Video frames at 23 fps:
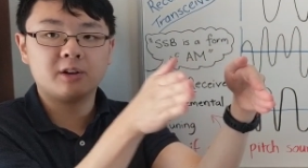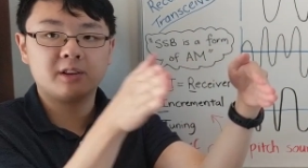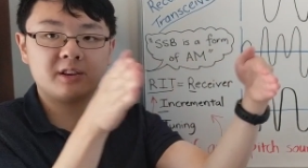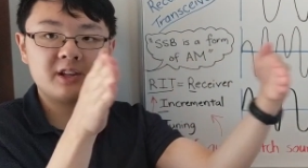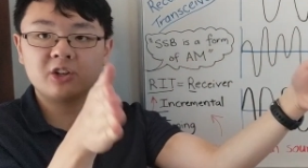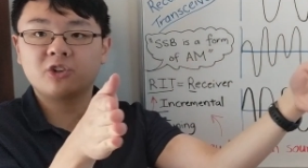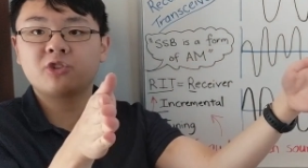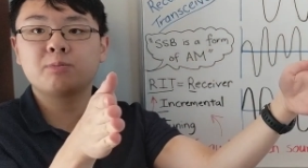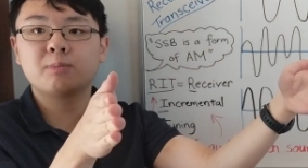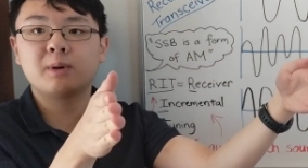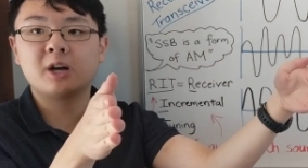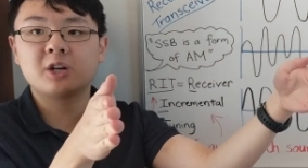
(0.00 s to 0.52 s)
or
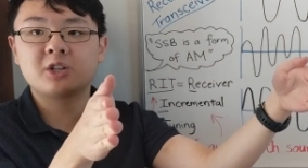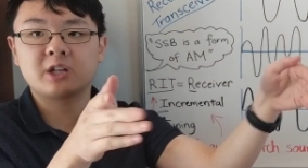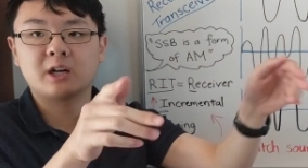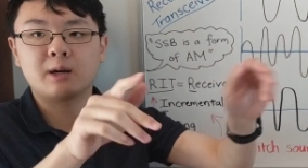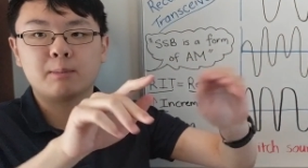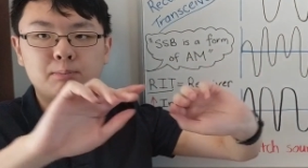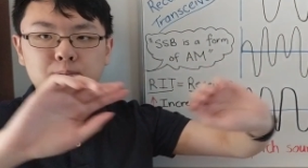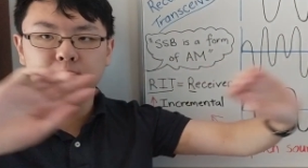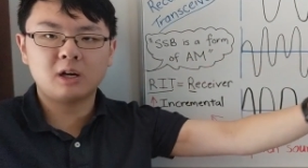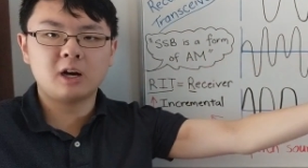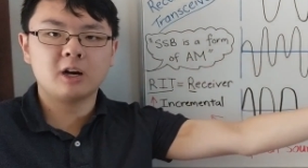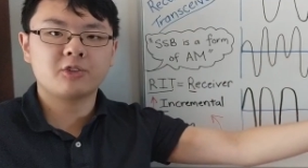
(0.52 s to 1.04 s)
this much, and
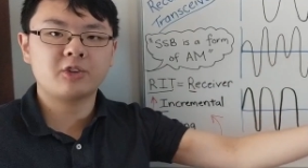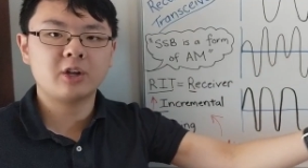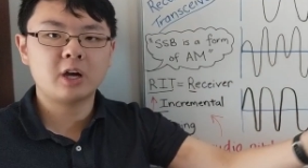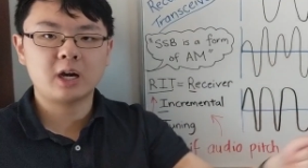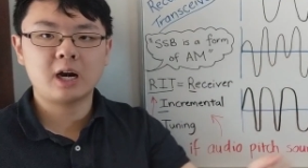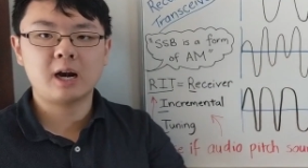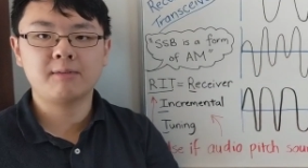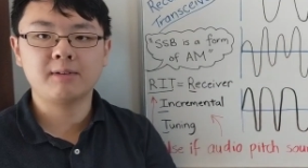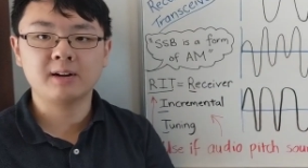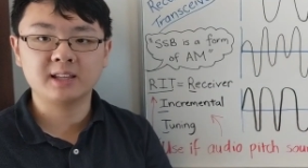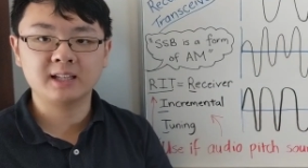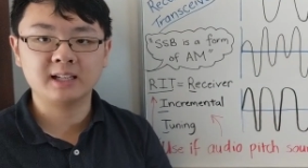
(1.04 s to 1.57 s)
it blocks
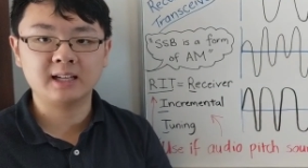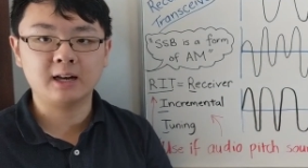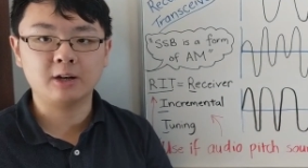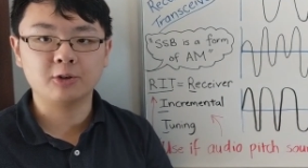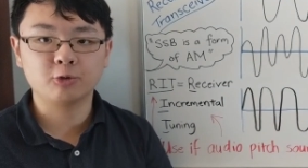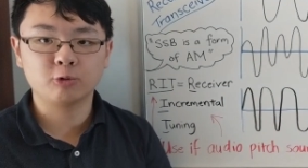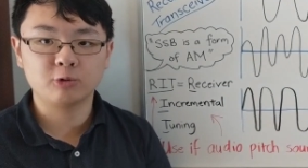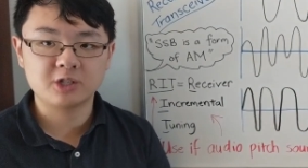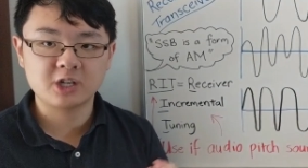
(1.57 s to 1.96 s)
out everything else,